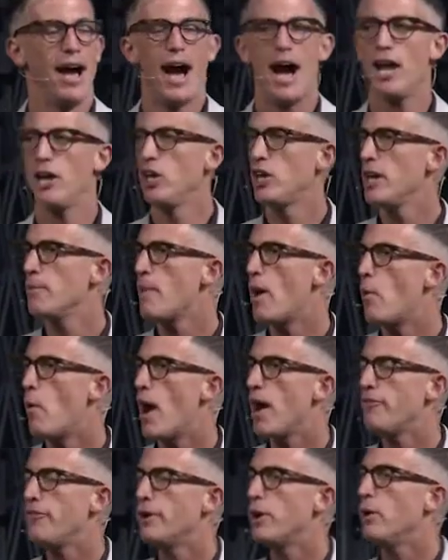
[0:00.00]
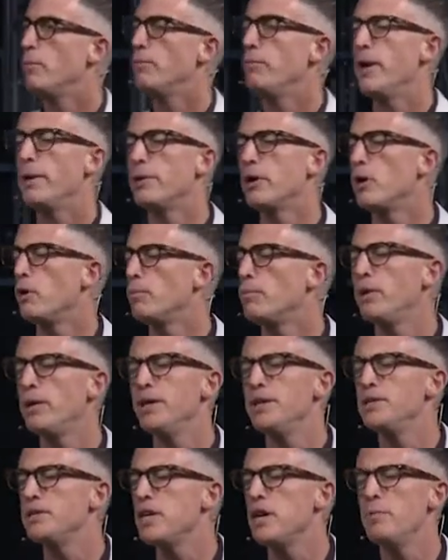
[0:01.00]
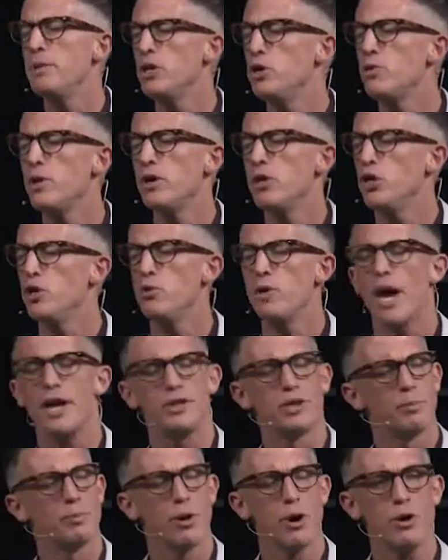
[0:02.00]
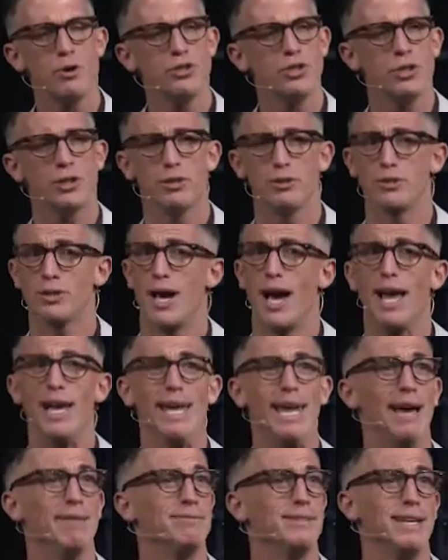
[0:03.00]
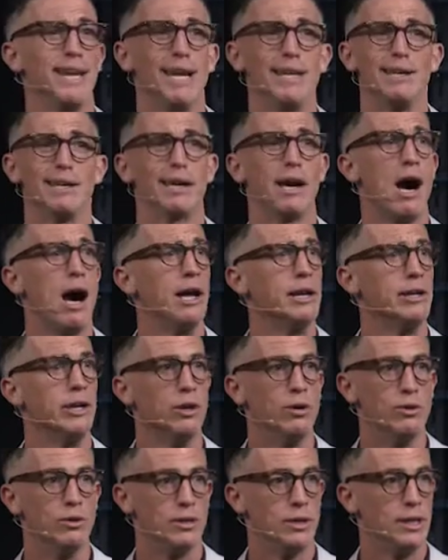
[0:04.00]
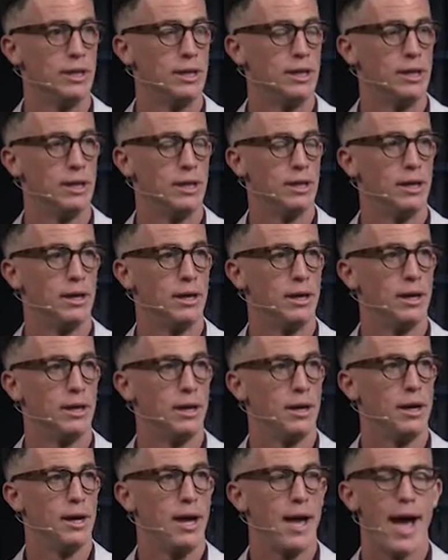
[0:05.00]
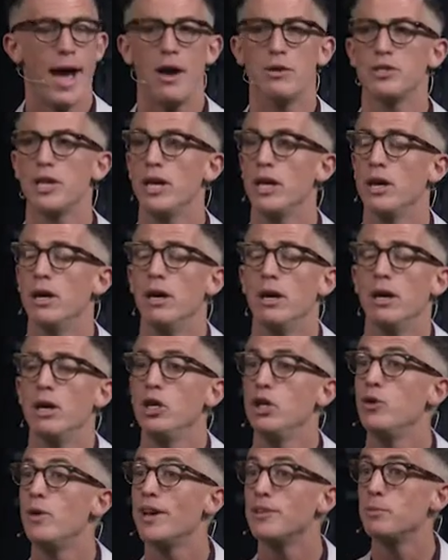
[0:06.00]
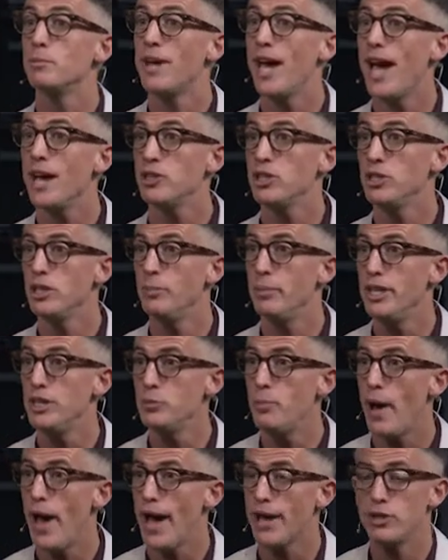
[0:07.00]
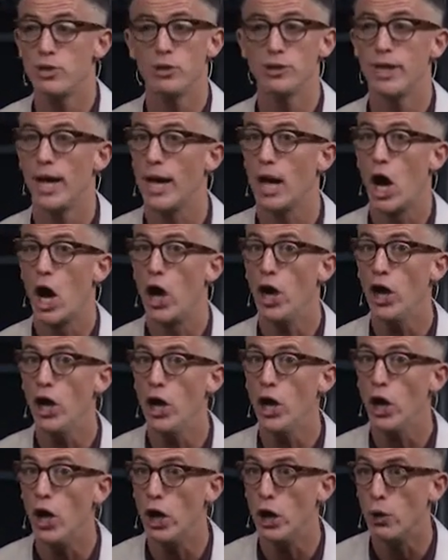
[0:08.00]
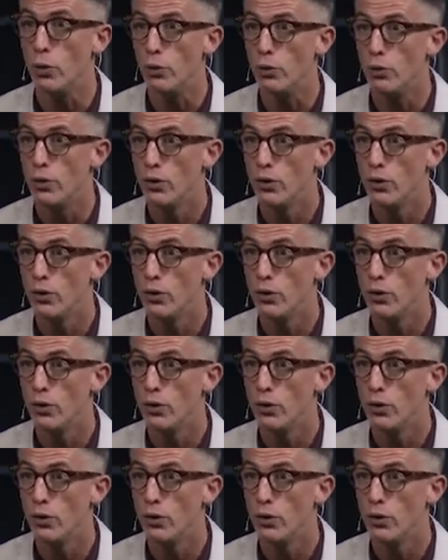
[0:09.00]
I look at my wife, I go, baby girl, please tell me you got your purse. She goes, I left it at the condo. I was like, you got some cash in the beach bag? She was like, no.